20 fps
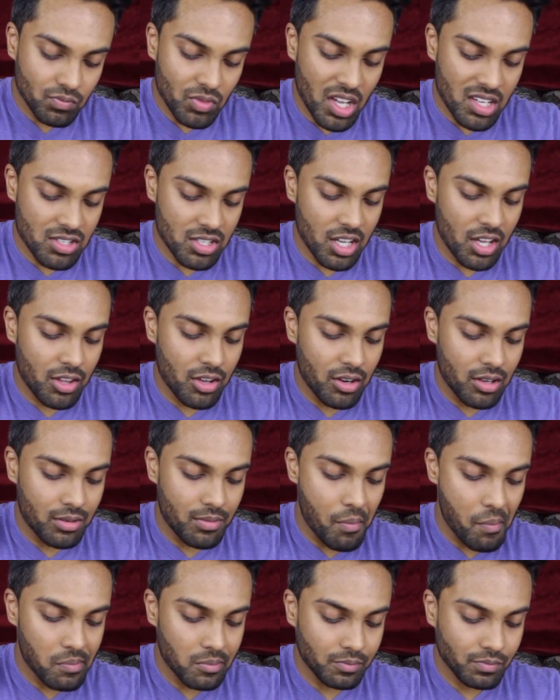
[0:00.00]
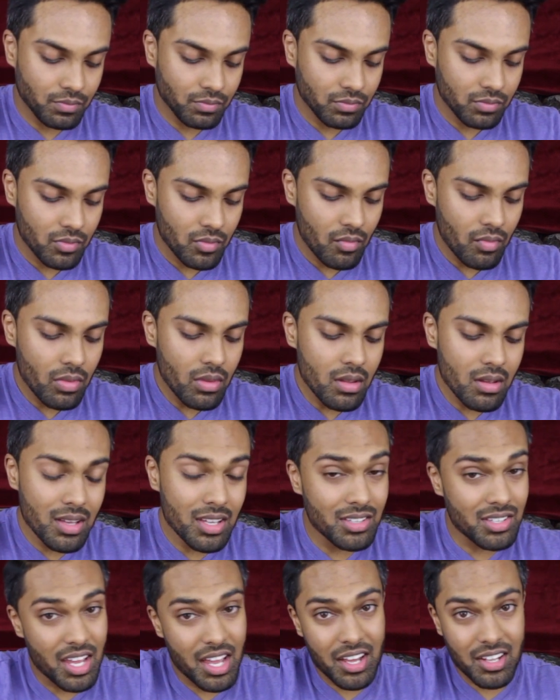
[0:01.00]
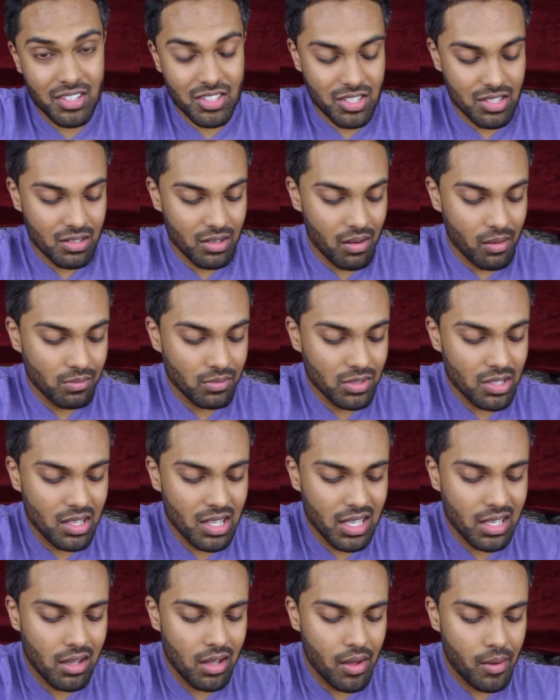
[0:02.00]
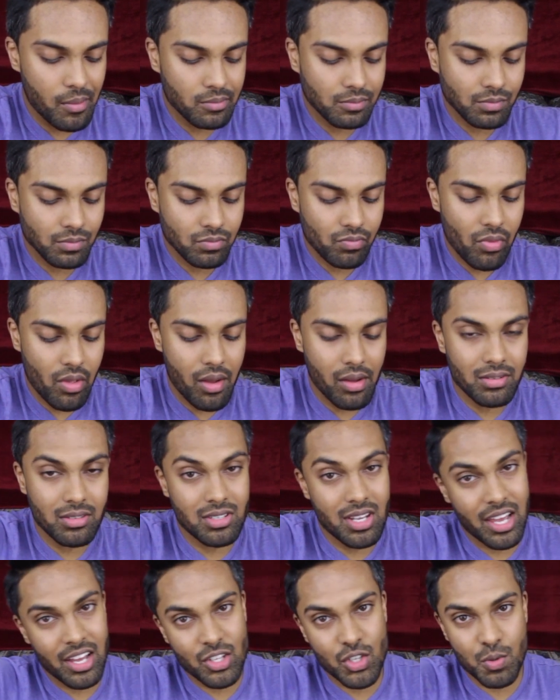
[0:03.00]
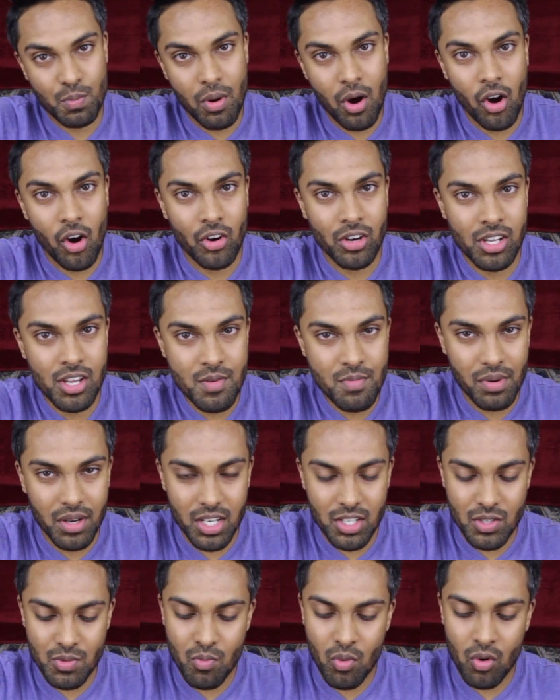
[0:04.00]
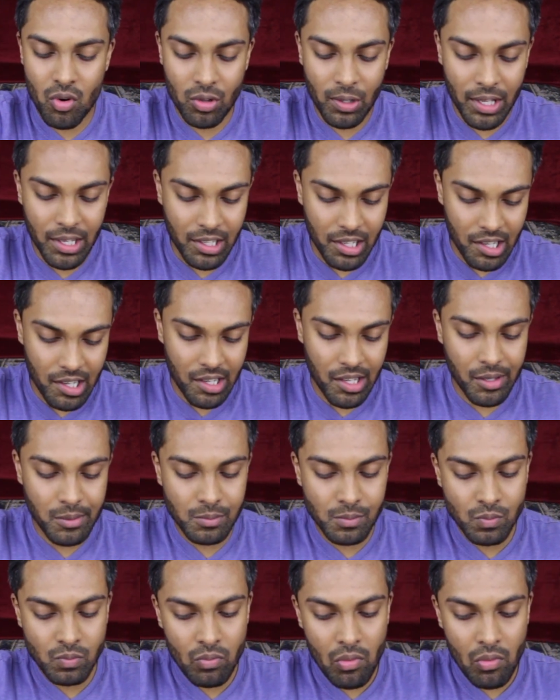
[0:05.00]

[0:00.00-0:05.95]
get together and dance. It's not like a dance party, but it's more like a